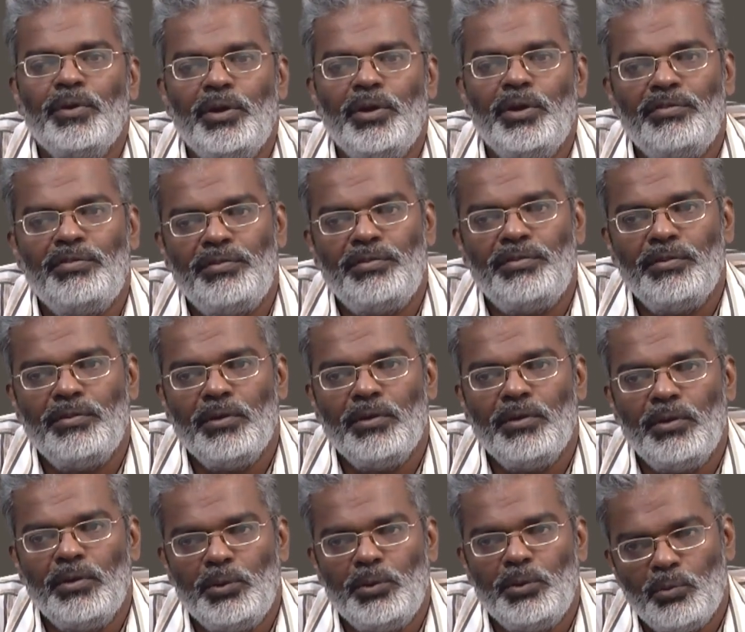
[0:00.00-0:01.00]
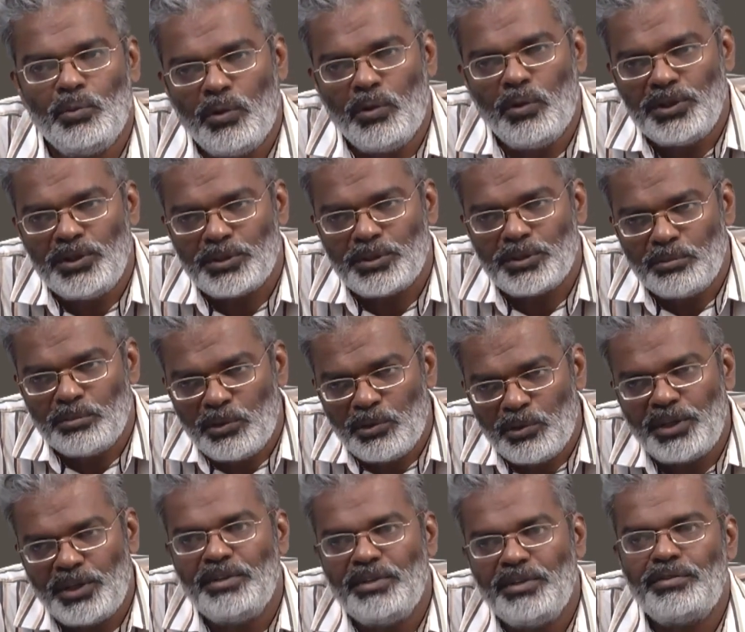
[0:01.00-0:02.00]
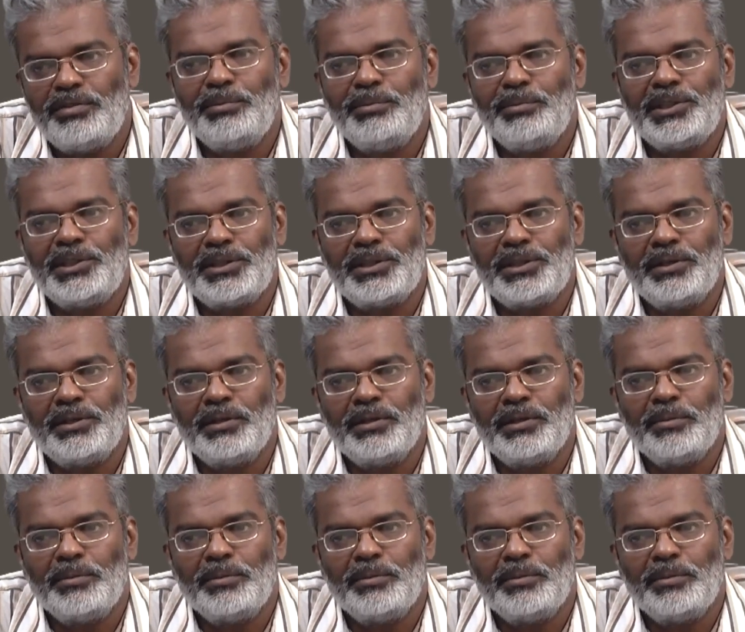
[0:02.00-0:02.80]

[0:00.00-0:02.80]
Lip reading: If you want more information,